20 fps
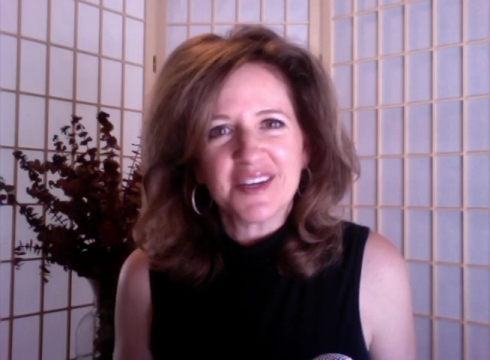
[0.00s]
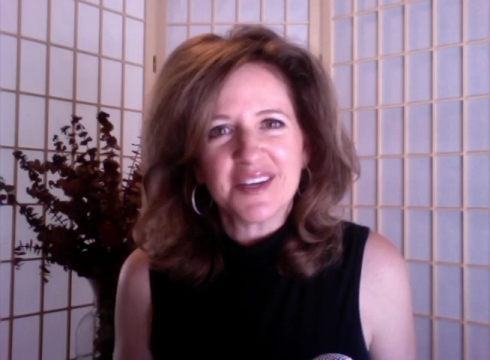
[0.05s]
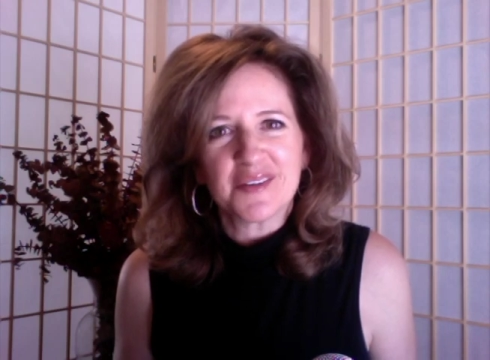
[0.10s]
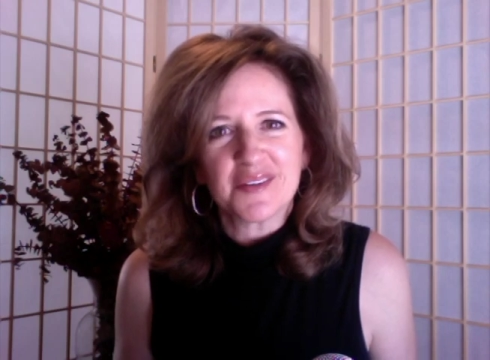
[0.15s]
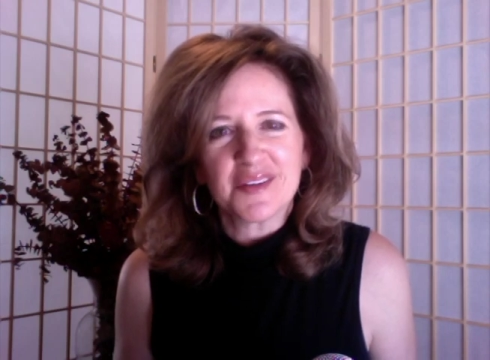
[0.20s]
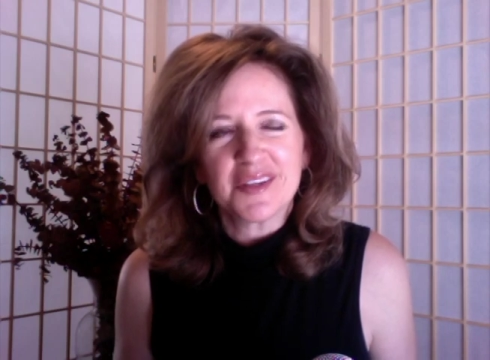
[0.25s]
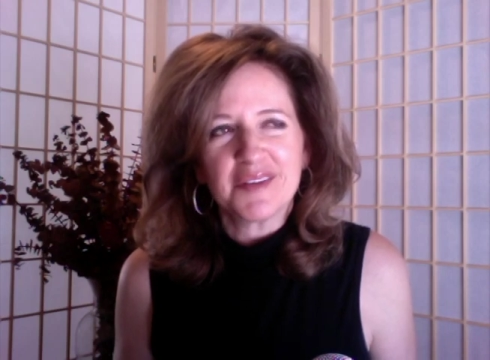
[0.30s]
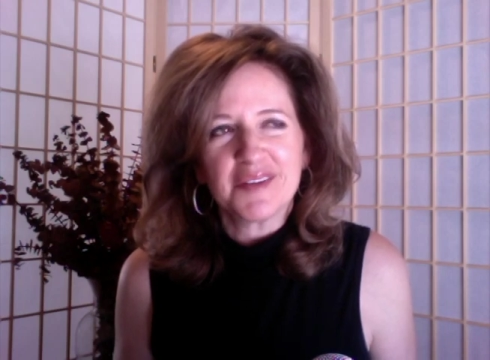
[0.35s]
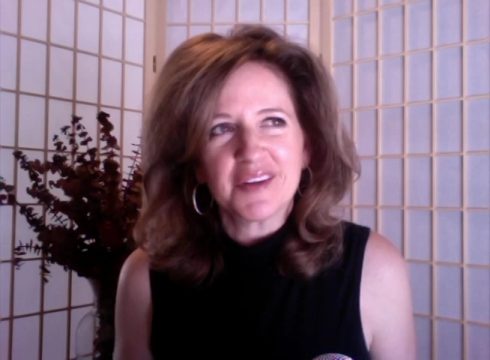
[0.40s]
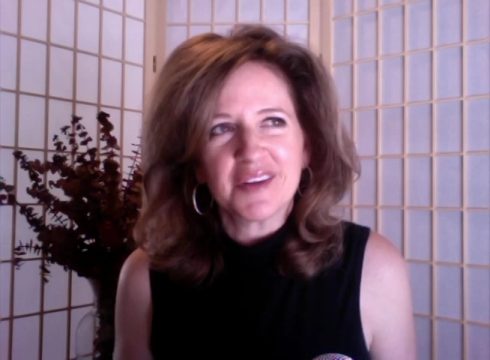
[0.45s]

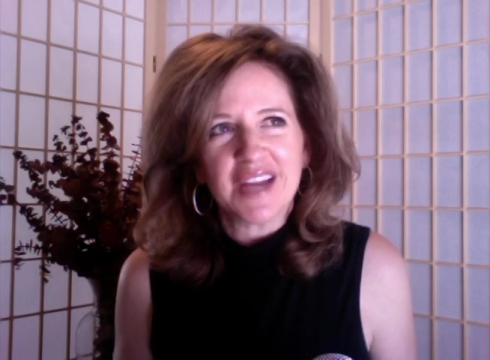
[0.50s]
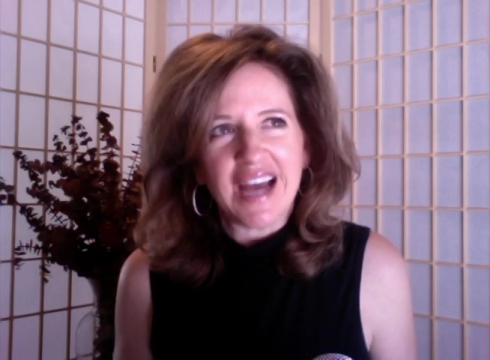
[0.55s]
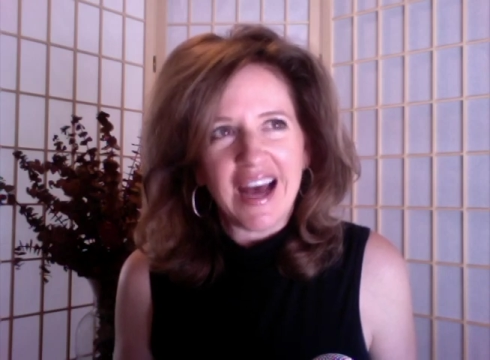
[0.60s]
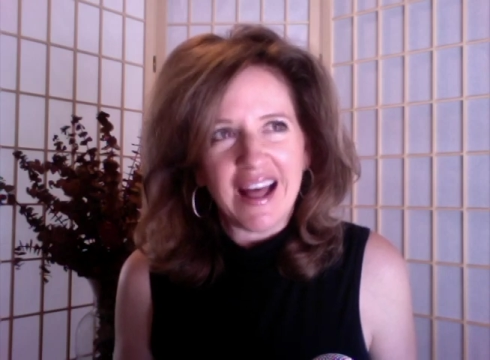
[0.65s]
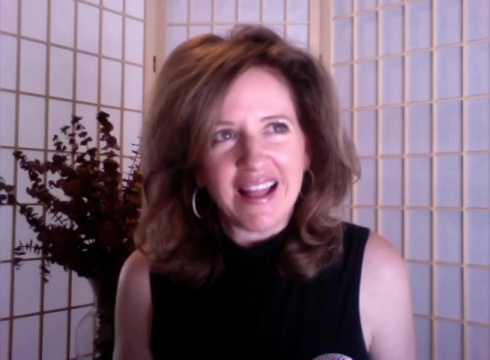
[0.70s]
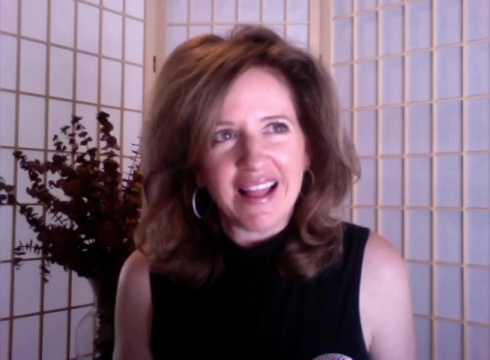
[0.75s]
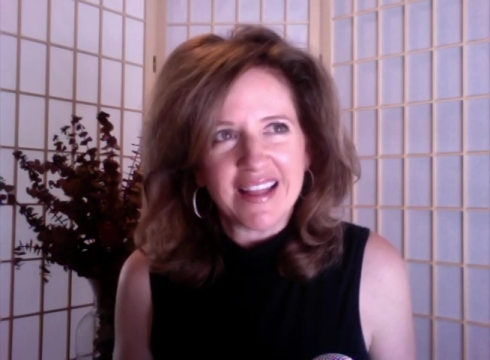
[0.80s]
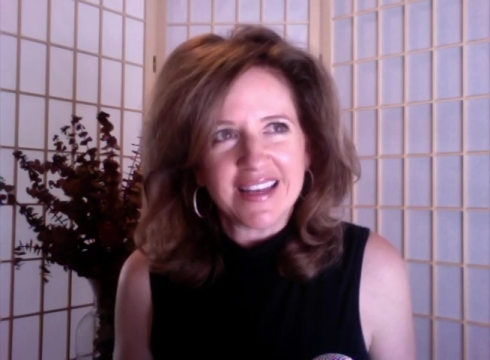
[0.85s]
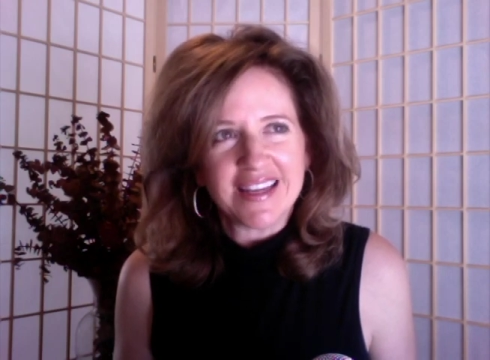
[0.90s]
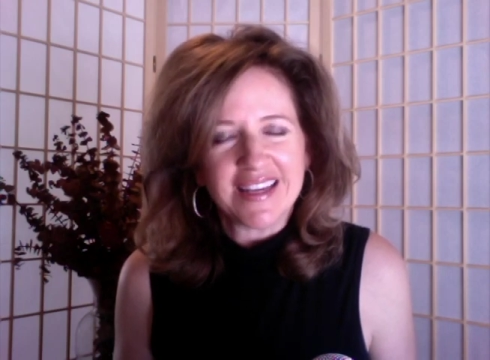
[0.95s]
only
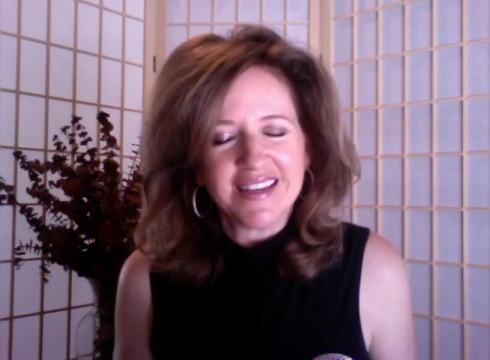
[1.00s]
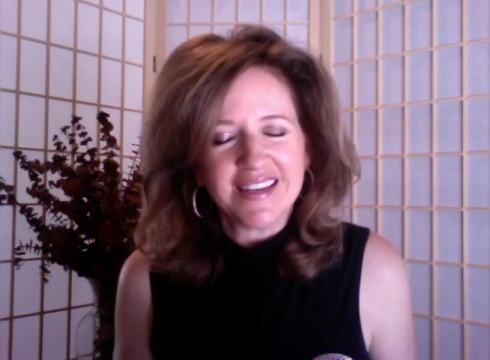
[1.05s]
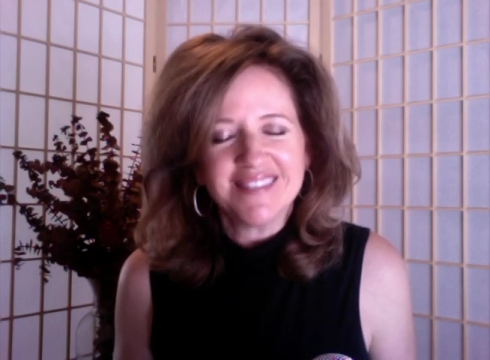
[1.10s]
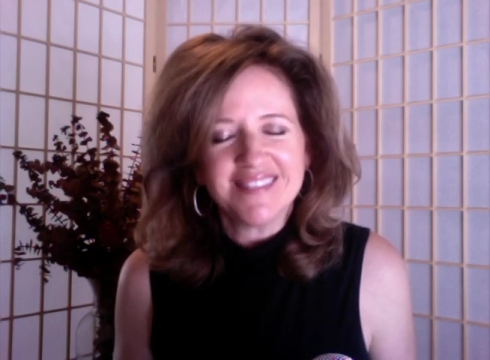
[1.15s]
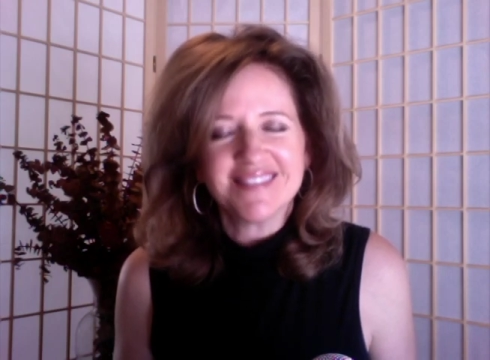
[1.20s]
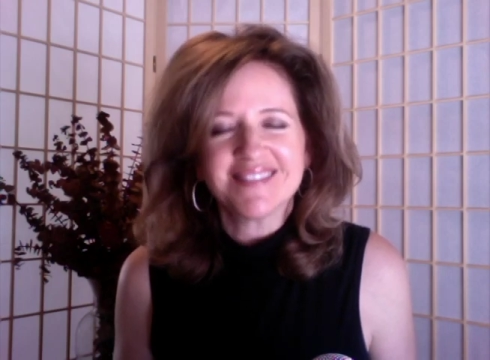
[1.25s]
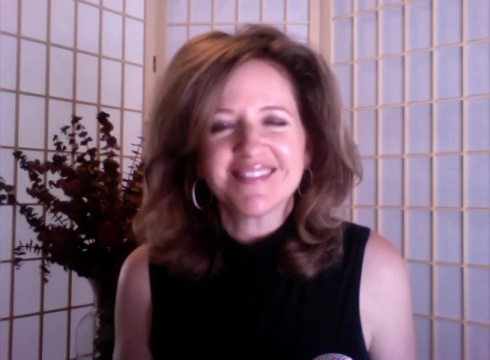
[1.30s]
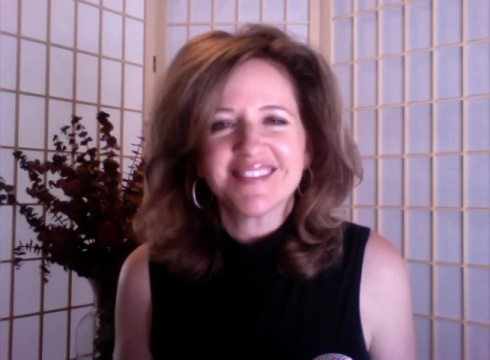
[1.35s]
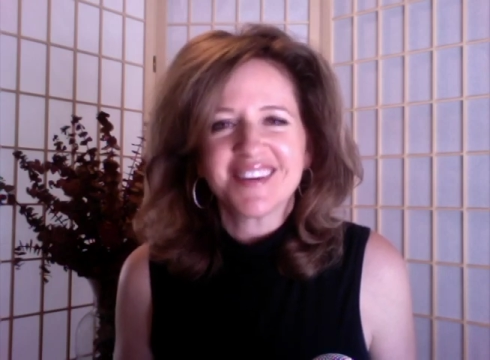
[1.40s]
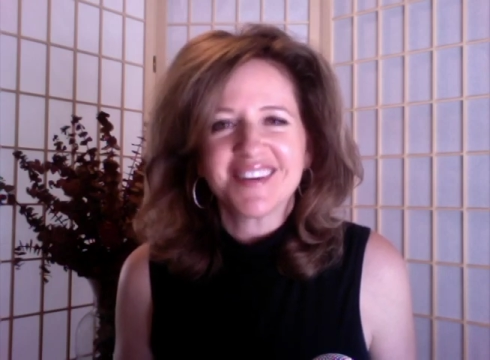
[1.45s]
reality,
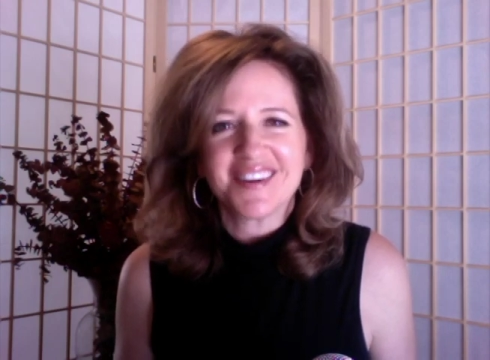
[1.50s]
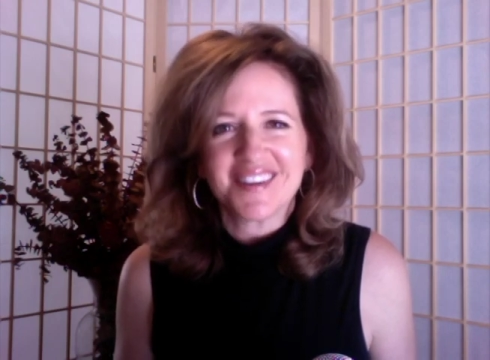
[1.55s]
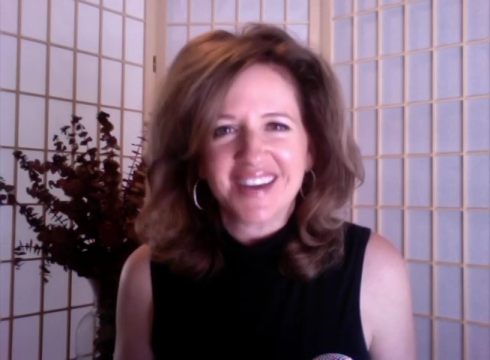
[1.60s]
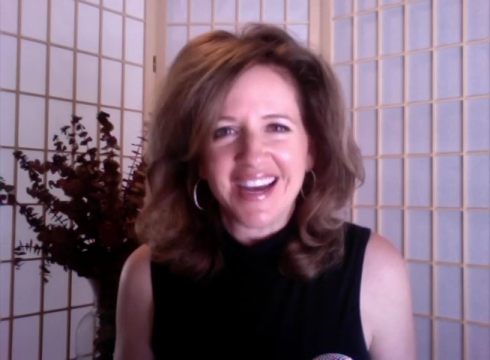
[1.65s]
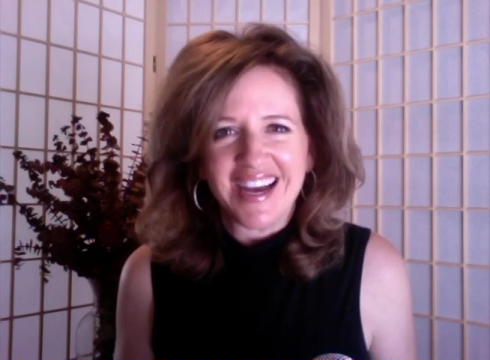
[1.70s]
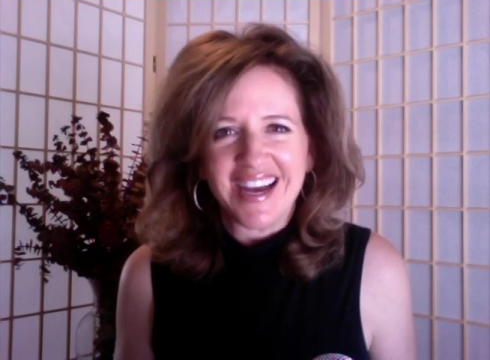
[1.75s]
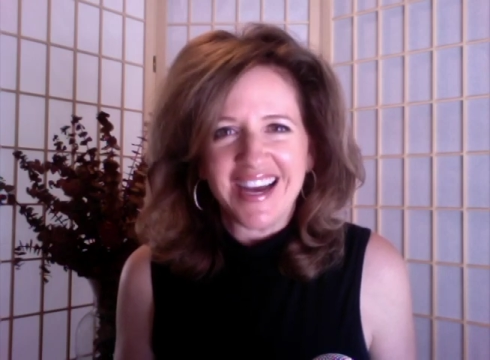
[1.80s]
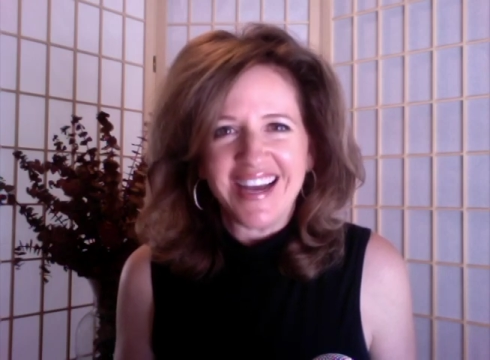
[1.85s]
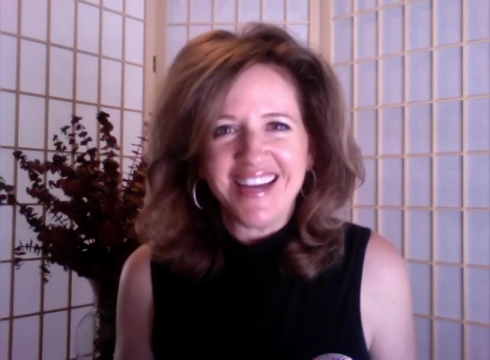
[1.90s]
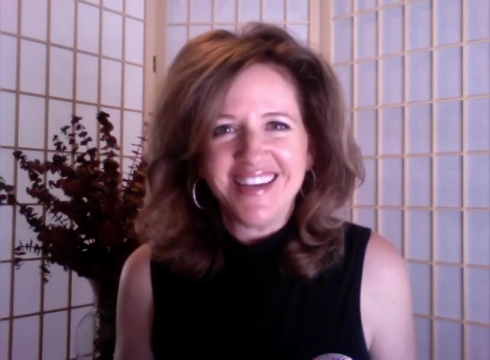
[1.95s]

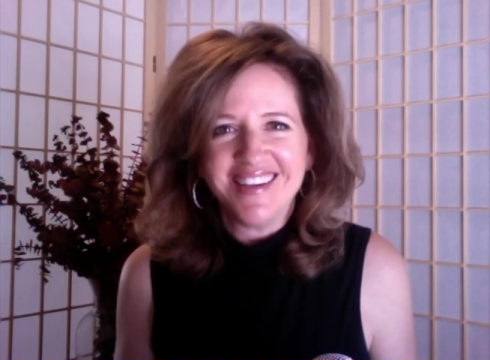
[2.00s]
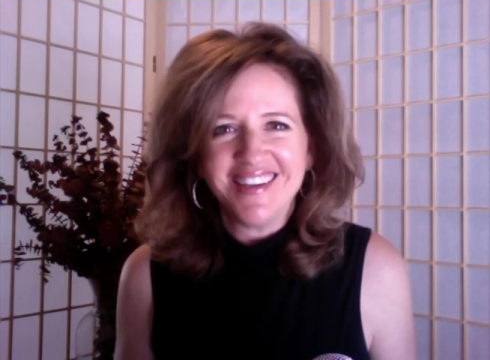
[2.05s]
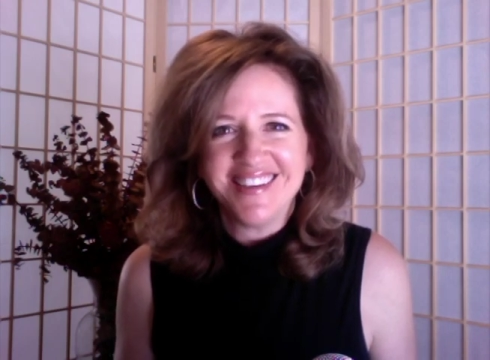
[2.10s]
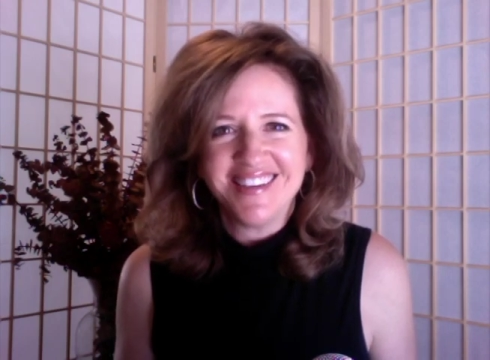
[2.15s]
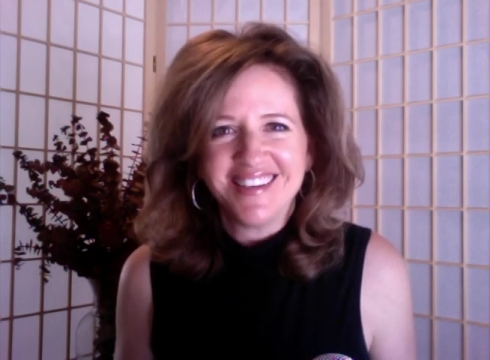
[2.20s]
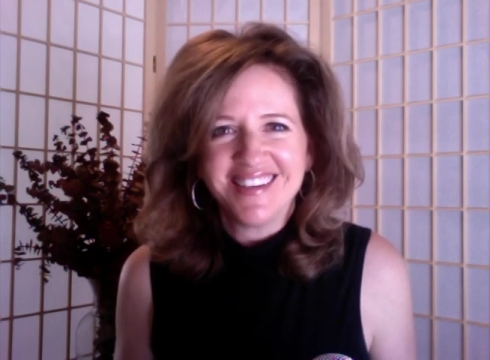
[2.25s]
okay?